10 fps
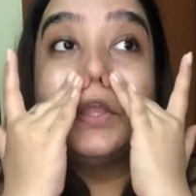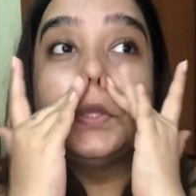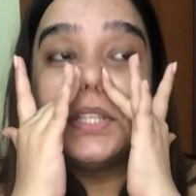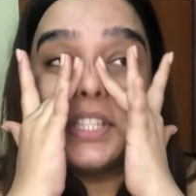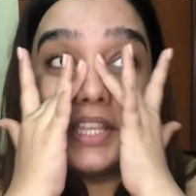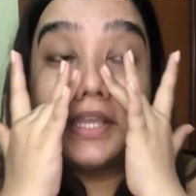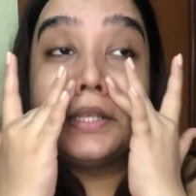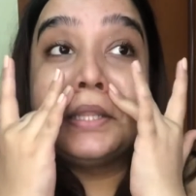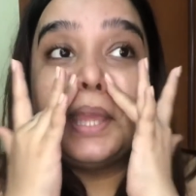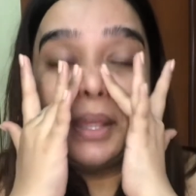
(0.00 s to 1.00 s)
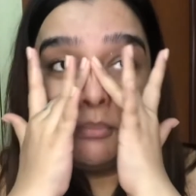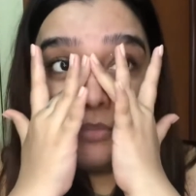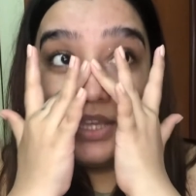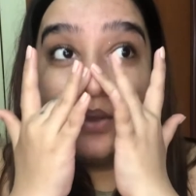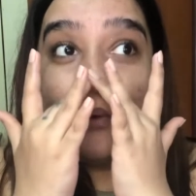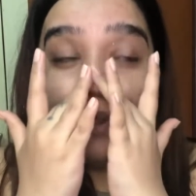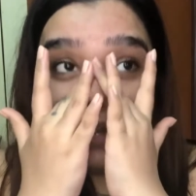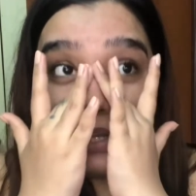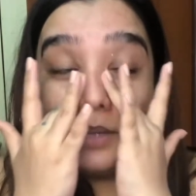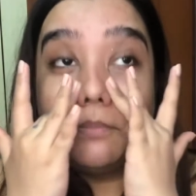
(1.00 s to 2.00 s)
Your skin can be oily